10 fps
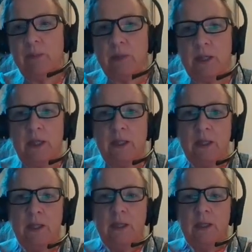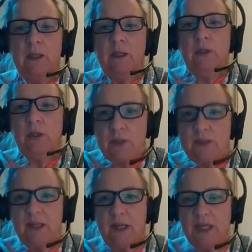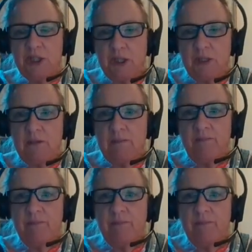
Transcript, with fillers: breed use selection.